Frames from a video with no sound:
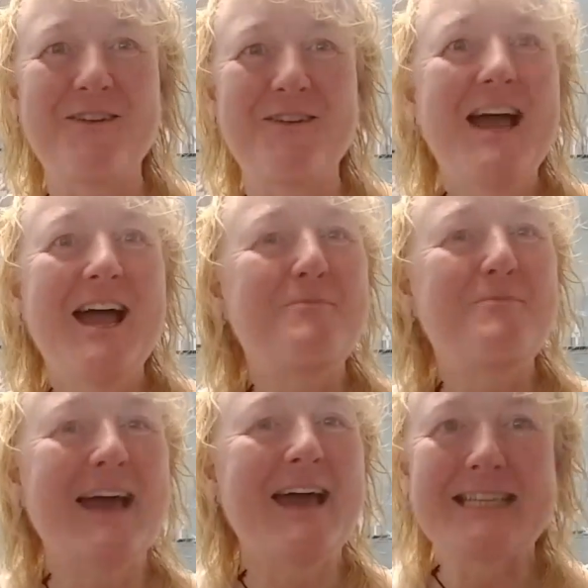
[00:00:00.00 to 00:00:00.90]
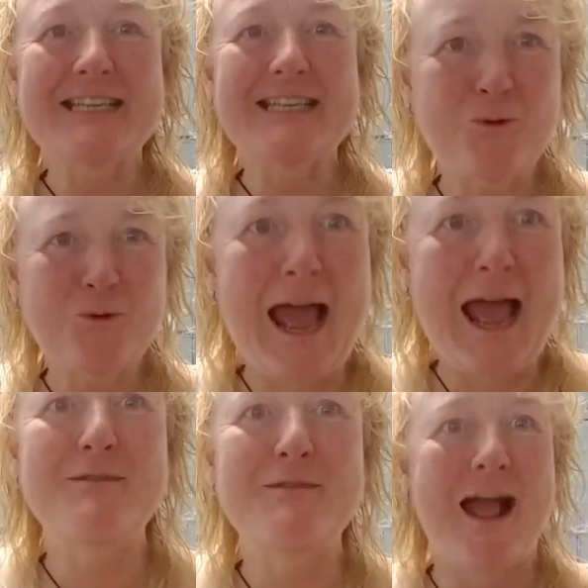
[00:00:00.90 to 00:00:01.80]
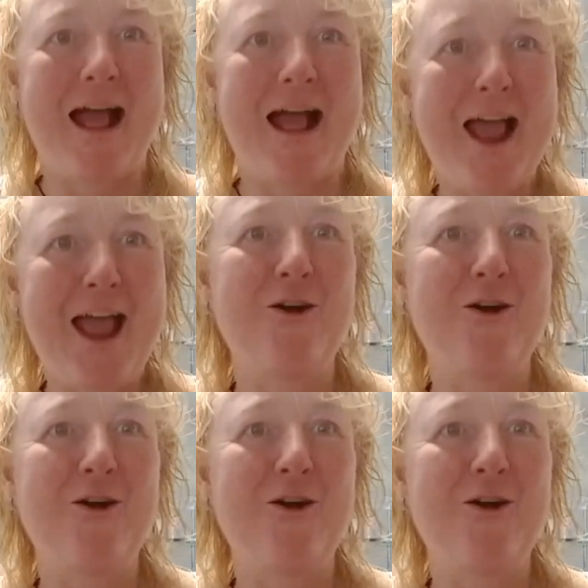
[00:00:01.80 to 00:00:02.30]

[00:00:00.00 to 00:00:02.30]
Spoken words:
because it's what's happening right now.